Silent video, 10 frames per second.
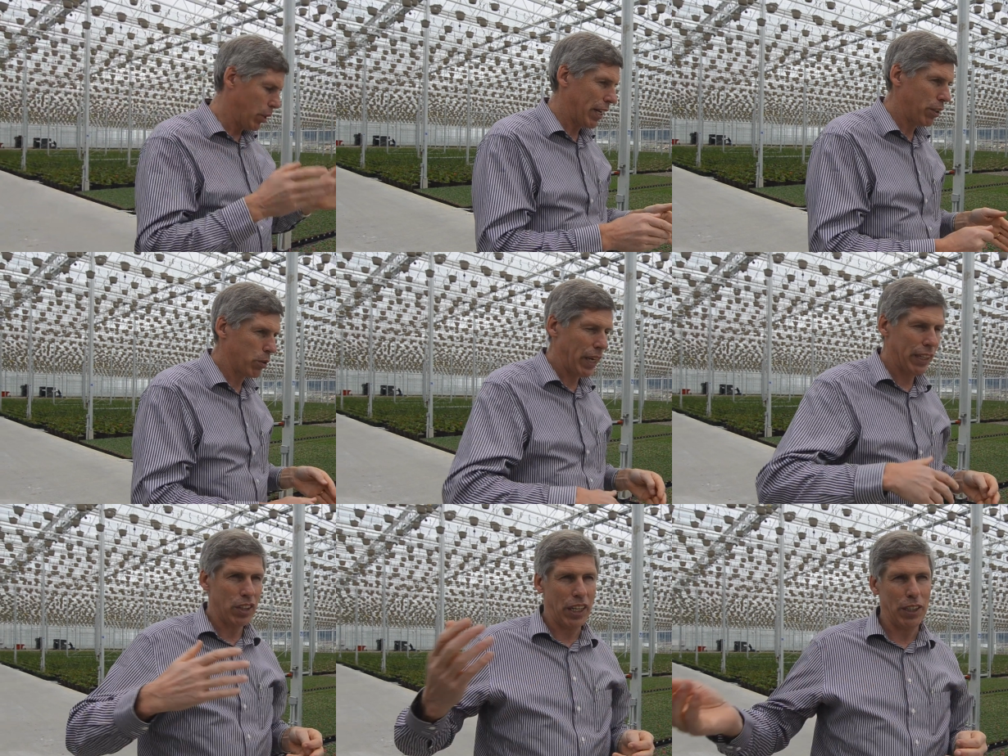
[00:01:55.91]
down the
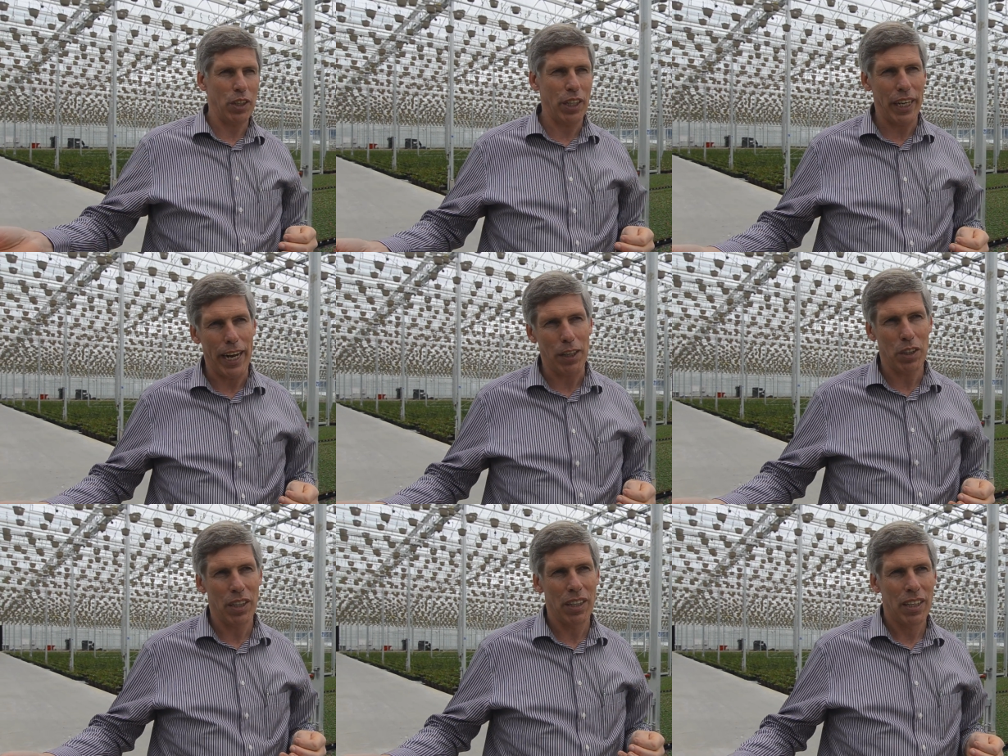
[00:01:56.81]
drains and into the
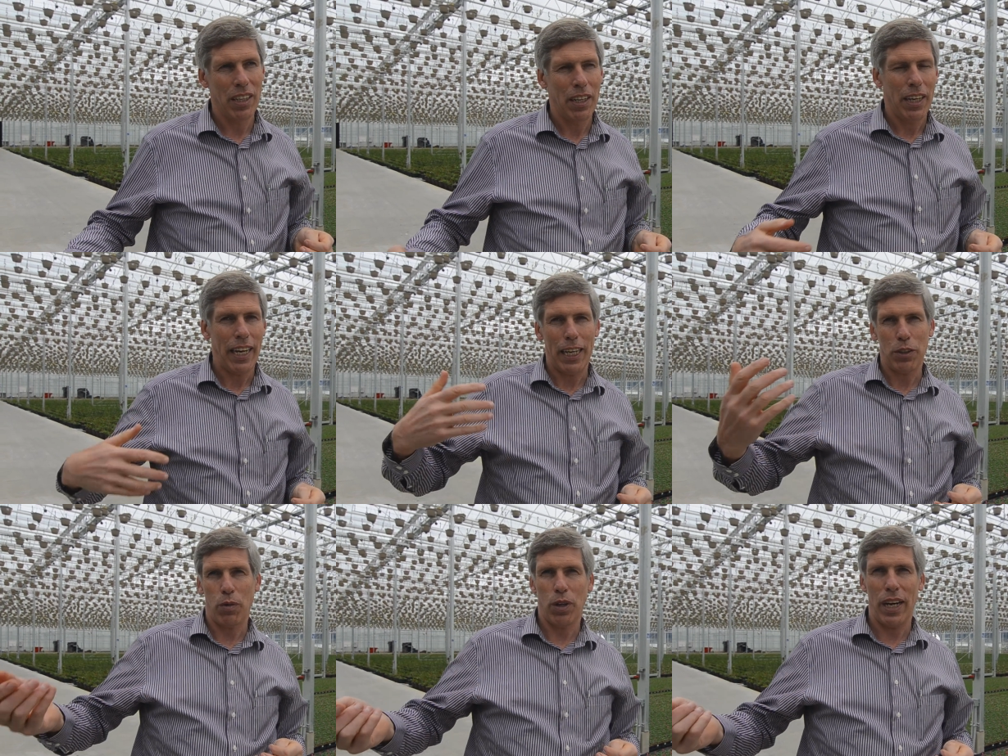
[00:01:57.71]
ditch. It has
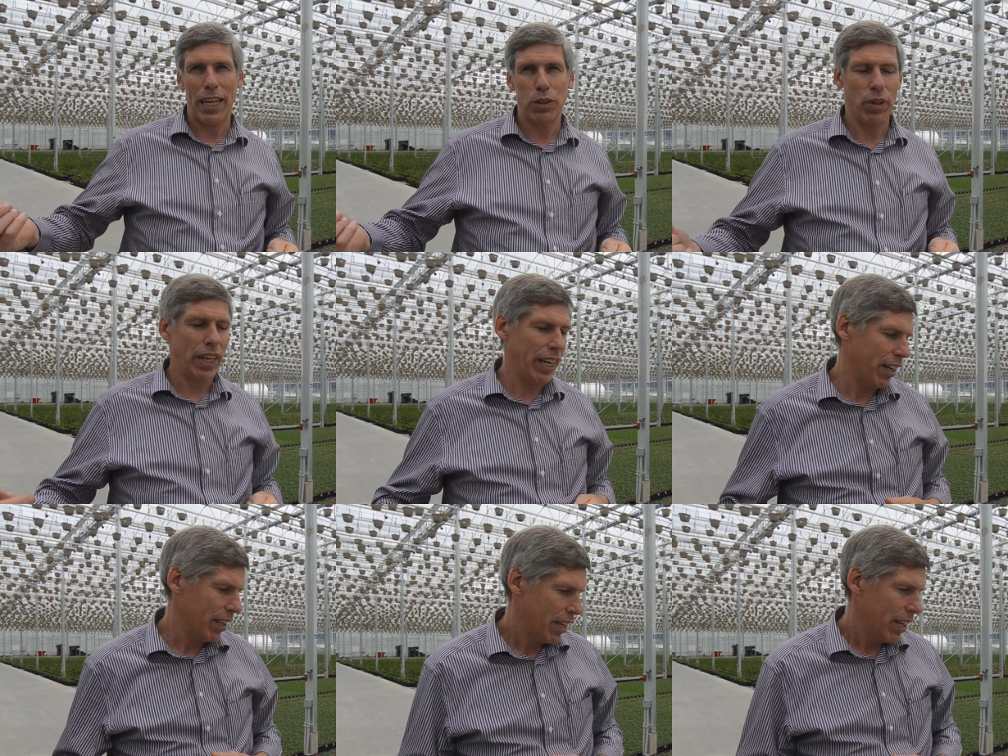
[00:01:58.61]
fertilizer in it,
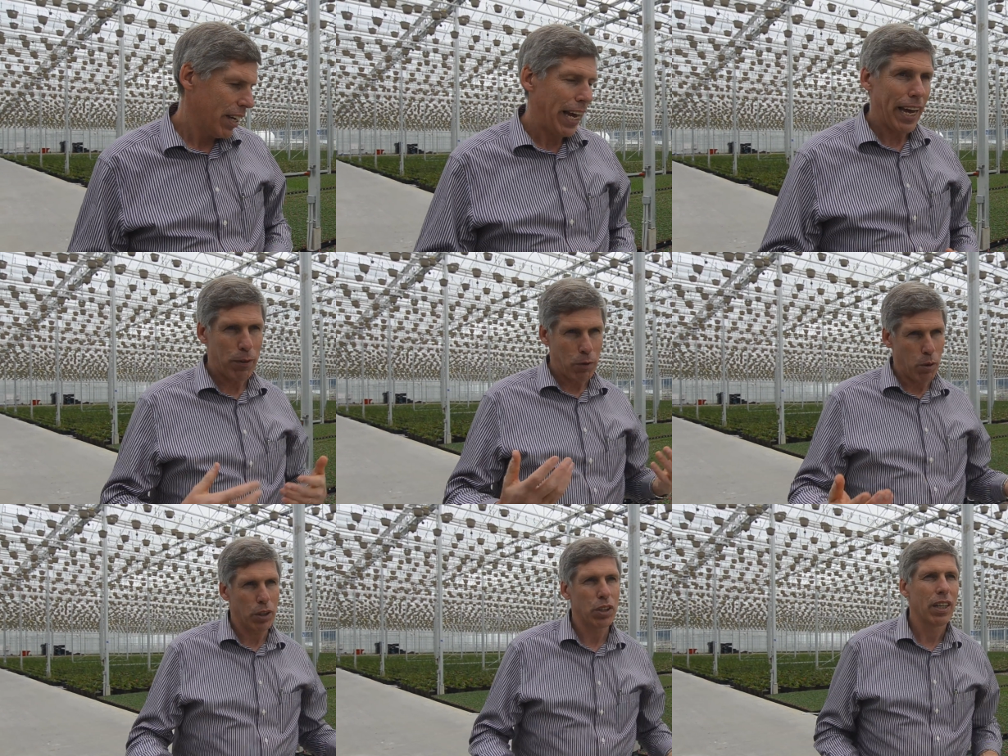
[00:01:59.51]
and of
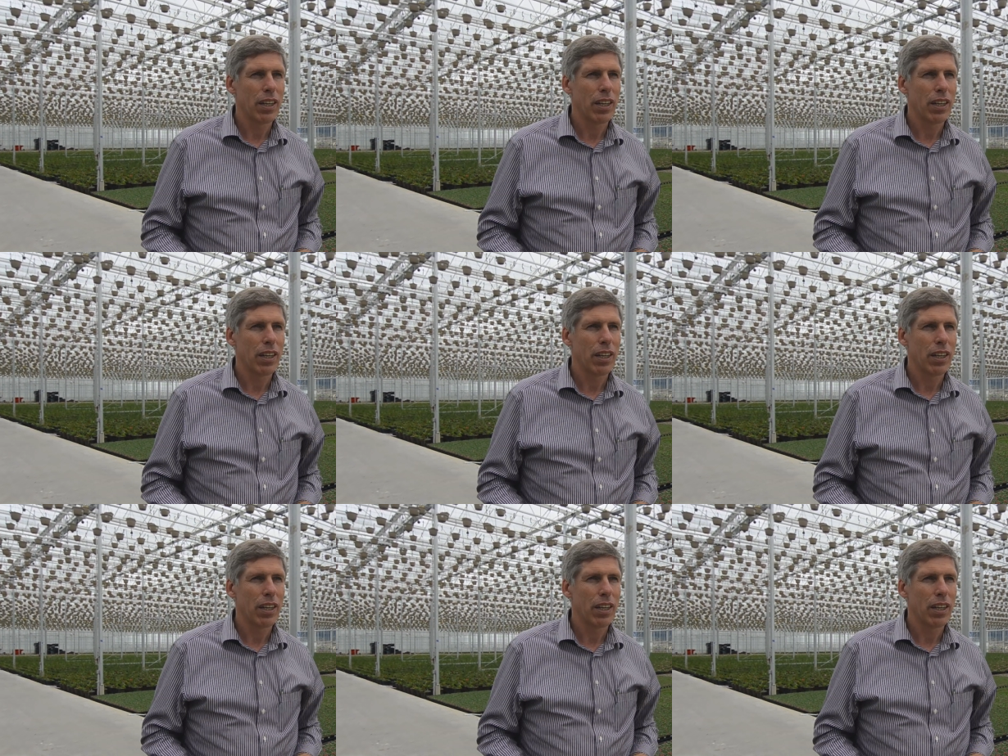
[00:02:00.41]
course,